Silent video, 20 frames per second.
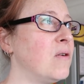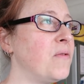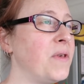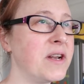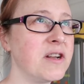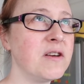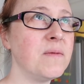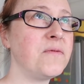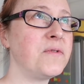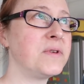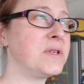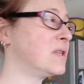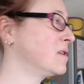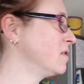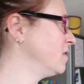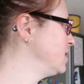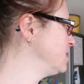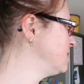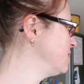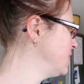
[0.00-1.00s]
Got that up for
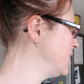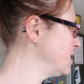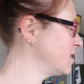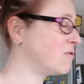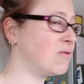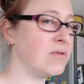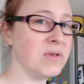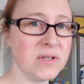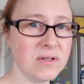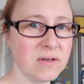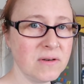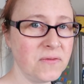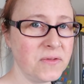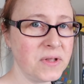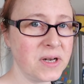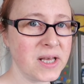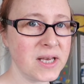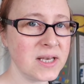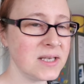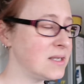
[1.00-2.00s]
tonight, so that's crossed off
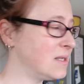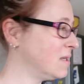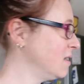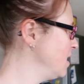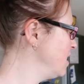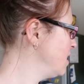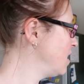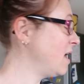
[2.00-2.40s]
the list.